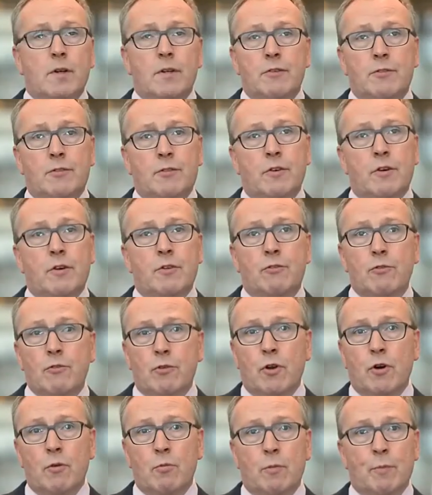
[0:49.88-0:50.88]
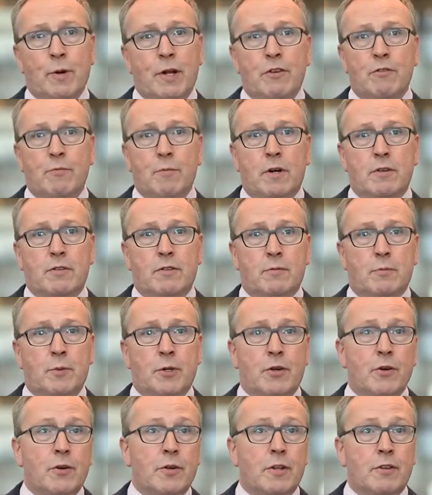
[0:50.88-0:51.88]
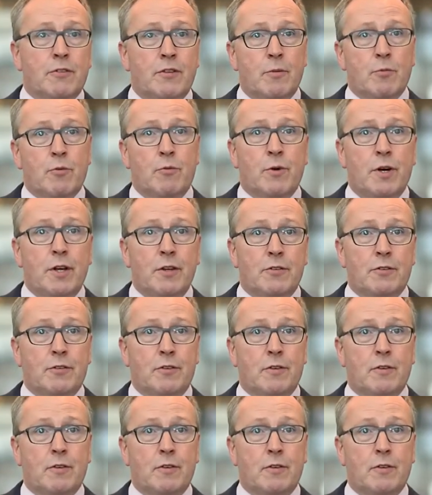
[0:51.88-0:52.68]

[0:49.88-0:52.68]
Well, these two global benchmarks have been going their separate ways.